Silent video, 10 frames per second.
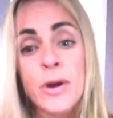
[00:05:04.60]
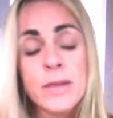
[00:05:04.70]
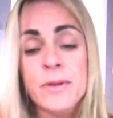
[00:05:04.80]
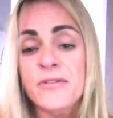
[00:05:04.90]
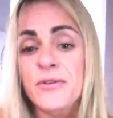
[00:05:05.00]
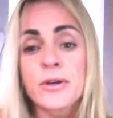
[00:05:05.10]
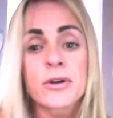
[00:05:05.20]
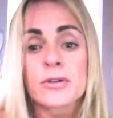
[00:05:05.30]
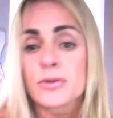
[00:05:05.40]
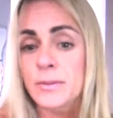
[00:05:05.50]
break my
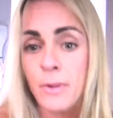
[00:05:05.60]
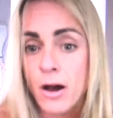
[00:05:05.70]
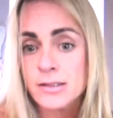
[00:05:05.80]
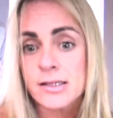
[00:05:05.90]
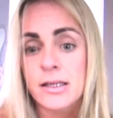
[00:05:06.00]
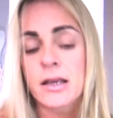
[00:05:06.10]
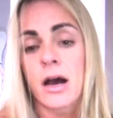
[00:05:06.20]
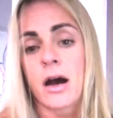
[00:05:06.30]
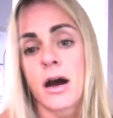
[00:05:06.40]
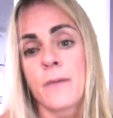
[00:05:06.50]
finger doing boxing.
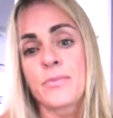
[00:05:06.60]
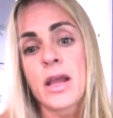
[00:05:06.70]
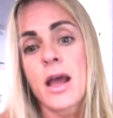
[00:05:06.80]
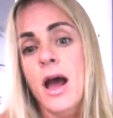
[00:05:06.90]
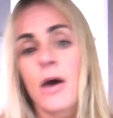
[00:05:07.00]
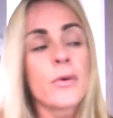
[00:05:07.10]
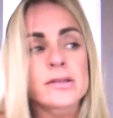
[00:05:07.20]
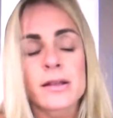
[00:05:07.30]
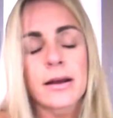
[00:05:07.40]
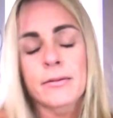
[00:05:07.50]

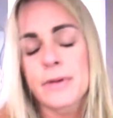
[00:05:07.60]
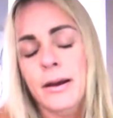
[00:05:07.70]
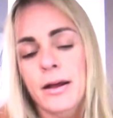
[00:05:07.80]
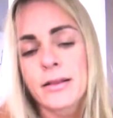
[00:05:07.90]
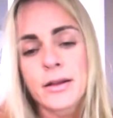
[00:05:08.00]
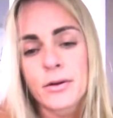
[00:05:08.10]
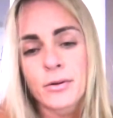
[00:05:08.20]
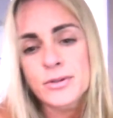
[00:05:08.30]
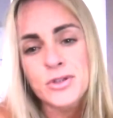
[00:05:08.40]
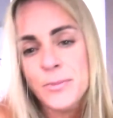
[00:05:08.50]
Was a
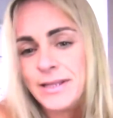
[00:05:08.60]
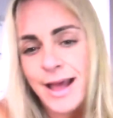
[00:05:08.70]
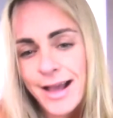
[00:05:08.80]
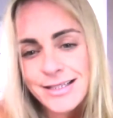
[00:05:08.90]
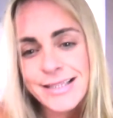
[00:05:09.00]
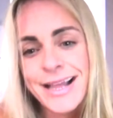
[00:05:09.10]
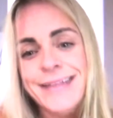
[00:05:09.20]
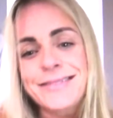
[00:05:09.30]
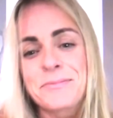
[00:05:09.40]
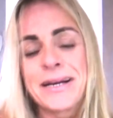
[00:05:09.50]
little stupid
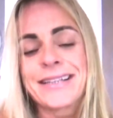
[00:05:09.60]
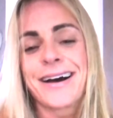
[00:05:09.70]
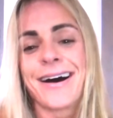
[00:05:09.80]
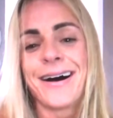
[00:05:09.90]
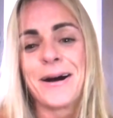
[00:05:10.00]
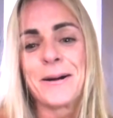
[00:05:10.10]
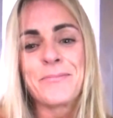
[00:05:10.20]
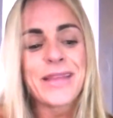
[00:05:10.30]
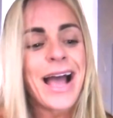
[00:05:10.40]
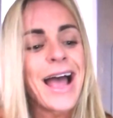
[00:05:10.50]
accident. But
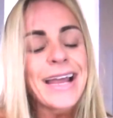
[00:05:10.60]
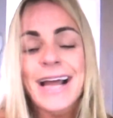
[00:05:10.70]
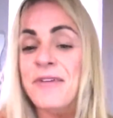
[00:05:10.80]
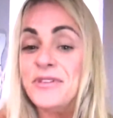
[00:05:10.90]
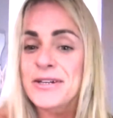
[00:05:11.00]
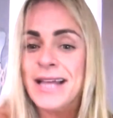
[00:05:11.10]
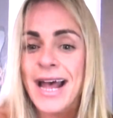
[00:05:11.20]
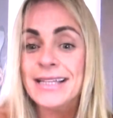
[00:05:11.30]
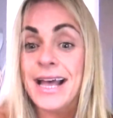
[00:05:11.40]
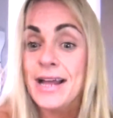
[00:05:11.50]
and after
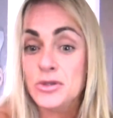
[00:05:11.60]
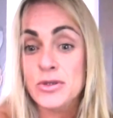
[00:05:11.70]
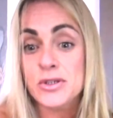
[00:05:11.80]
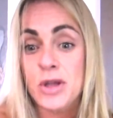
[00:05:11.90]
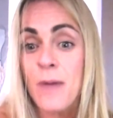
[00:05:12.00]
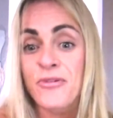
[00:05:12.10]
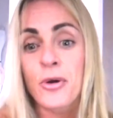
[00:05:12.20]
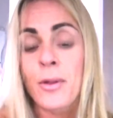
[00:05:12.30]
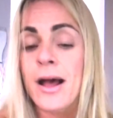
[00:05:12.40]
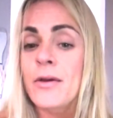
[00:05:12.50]
that, I had to stop
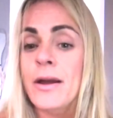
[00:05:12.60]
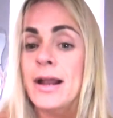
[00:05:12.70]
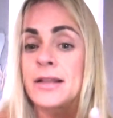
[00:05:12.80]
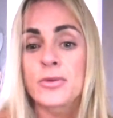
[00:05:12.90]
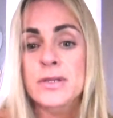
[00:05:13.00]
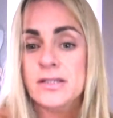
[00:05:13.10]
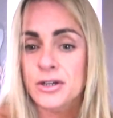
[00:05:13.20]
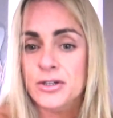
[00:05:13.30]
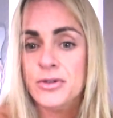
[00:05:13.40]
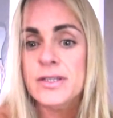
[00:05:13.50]
for a while. I got 3
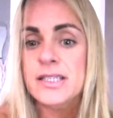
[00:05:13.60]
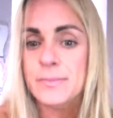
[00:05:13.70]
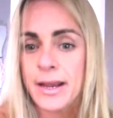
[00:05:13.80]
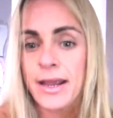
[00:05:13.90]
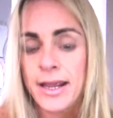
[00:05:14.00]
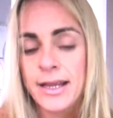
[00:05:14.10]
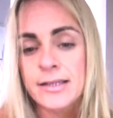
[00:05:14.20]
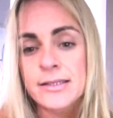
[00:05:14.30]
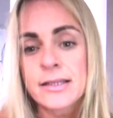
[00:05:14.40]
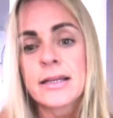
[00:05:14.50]
surgeries in my
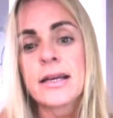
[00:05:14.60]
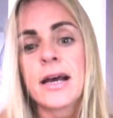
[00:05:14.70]
hand.